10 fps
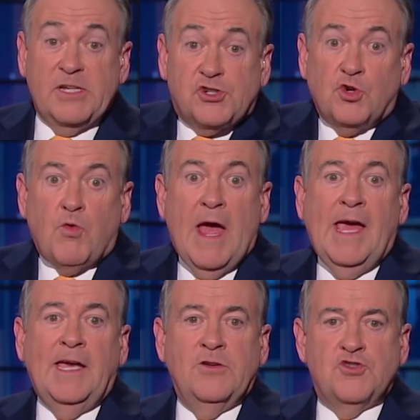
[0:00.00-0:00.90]
is
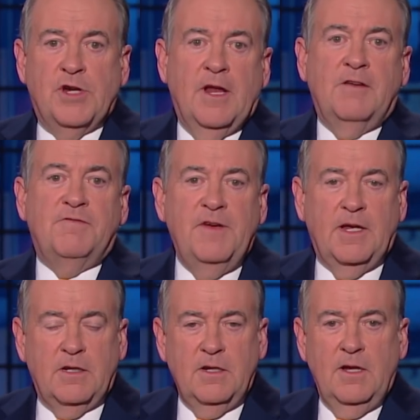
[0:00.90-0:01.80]
deranged and
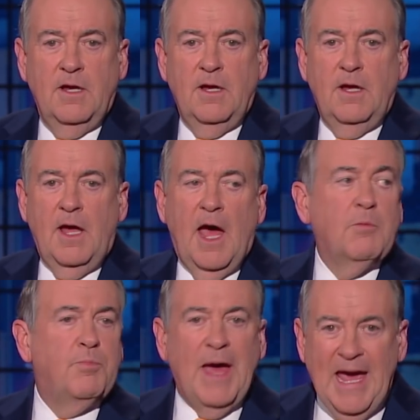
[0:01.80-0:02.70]
unfit,
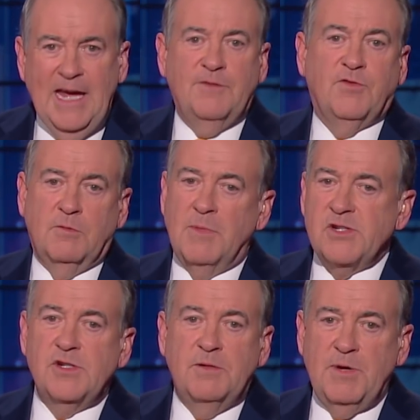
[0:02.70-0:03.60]
how painful
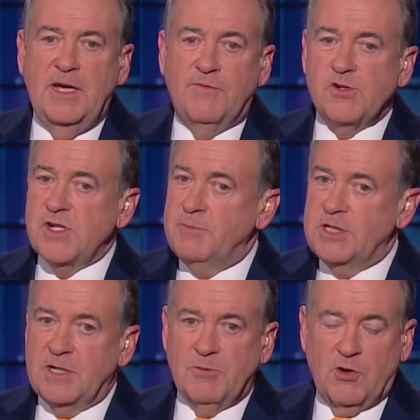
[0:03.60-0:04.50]
must it be for some
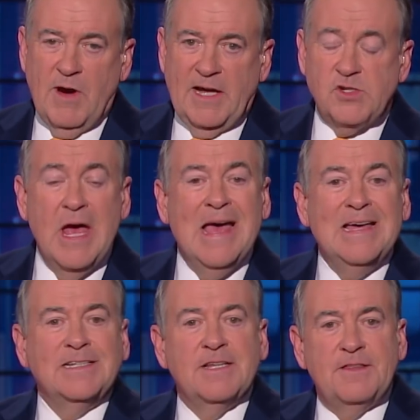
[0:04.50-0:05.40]
of the Democrats
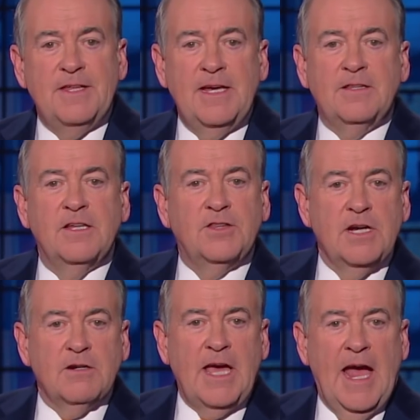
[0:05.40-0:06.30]
to think that
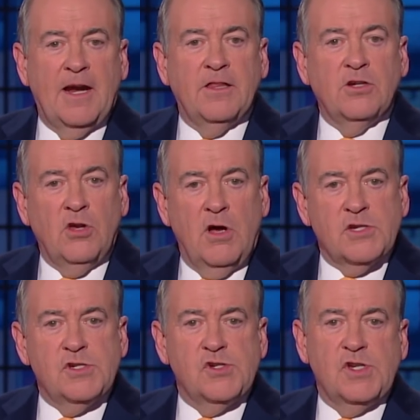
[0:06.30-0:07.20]
their candidate
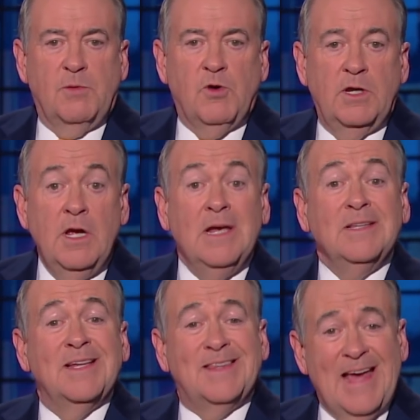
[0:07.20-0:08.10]
lost to someone
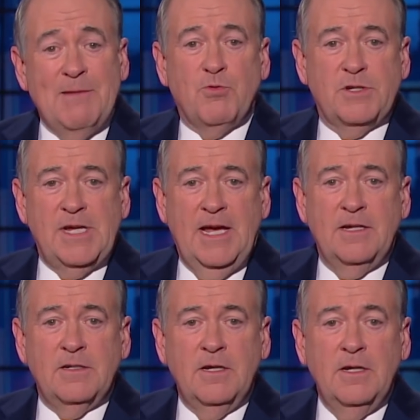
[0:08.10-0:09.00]
that they
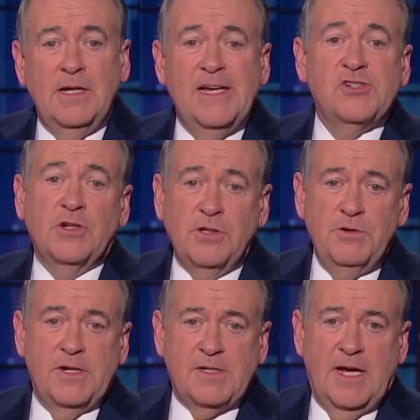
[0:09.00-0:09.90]
pretend is a
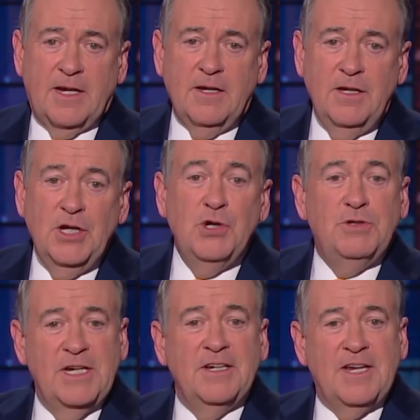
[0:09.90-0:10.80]
lunatic
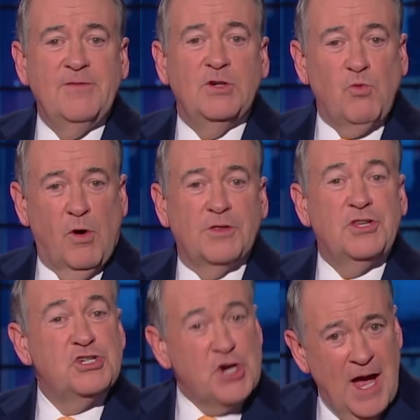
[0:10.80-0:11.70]
who didn't even
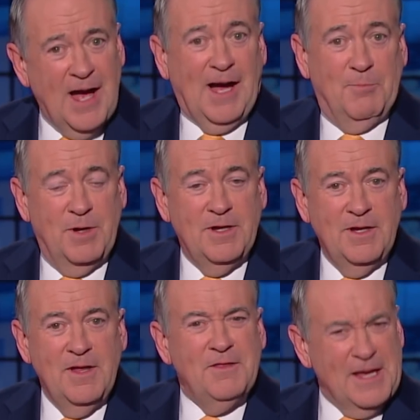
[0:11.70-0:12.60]
want the job?
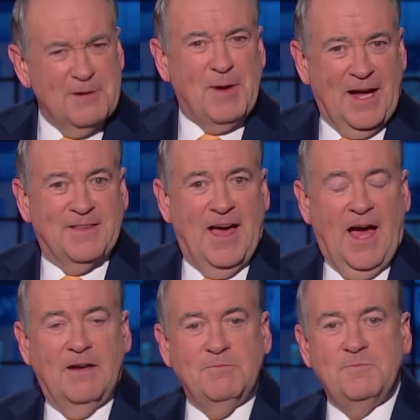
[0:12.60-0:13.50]
Think about
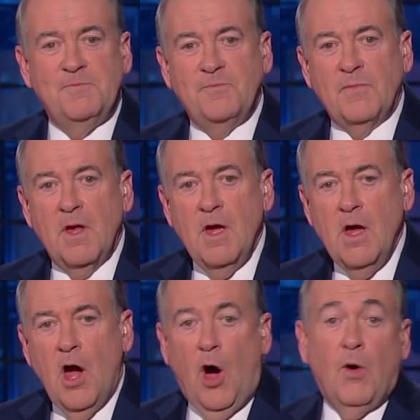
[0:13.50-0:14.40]
that.
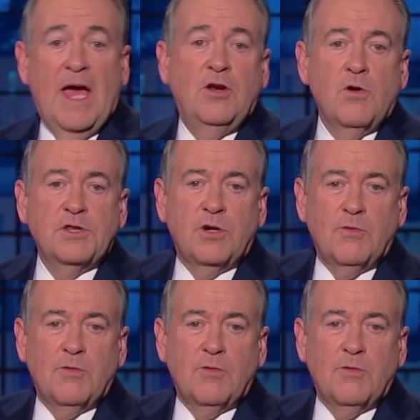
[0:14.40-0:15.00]
Oh, and North